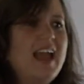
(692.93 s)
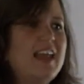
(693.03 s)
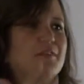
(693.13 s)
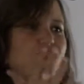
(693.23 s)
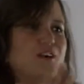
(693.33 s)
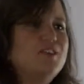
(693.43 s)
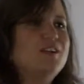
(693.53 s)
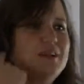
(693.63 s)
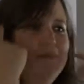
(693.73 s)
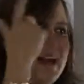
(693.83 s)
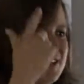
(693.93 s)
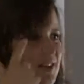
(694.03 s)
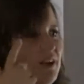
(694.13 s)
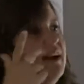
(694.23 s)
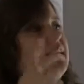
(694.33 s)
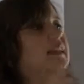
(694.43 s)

And of course, you can imagine already